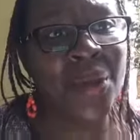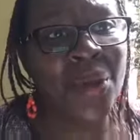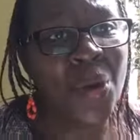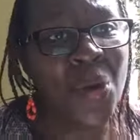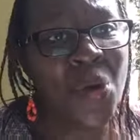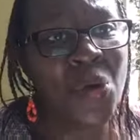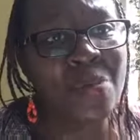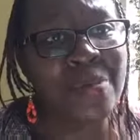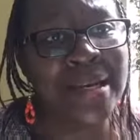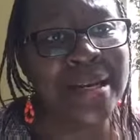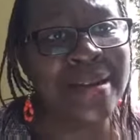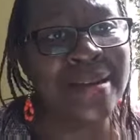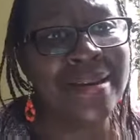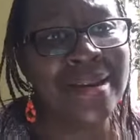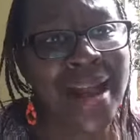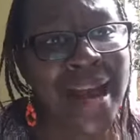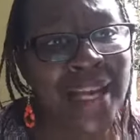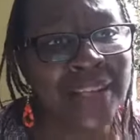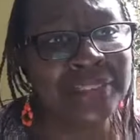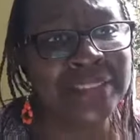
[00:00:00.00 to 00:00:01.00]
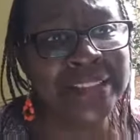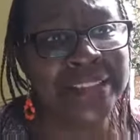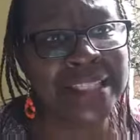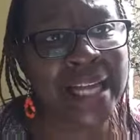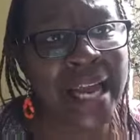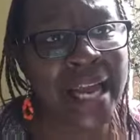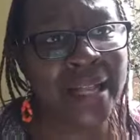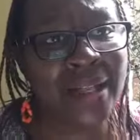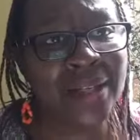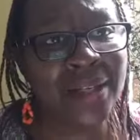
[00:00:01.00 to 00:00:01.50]
human
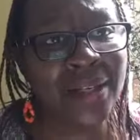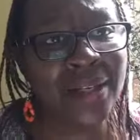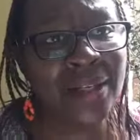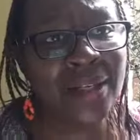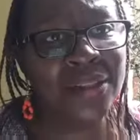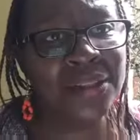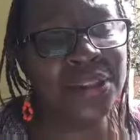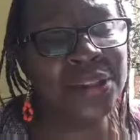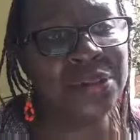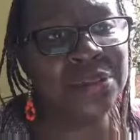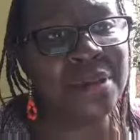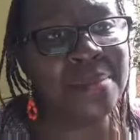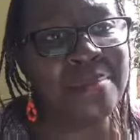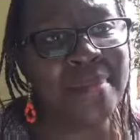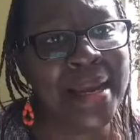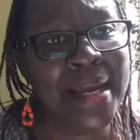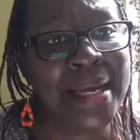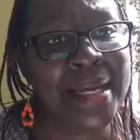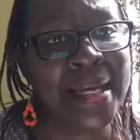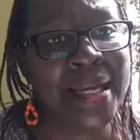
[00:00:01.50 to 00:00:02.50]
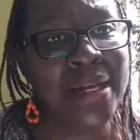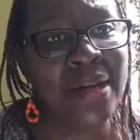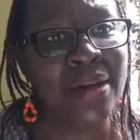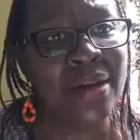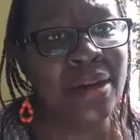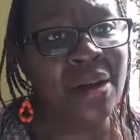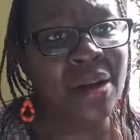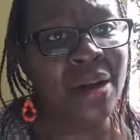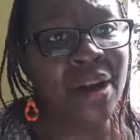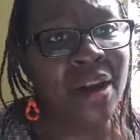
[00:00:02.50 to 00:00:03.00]
lifestyle to the
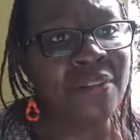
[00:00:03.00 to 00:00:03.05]
remaining